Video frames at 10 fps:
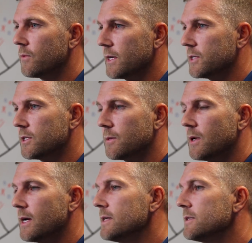with each of the
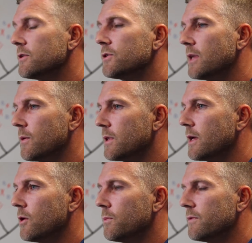players, and I do that with the
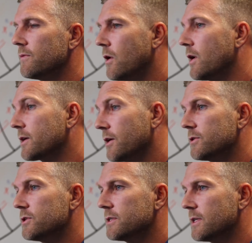help of line
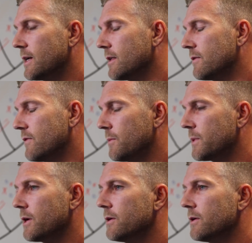coaches and the other development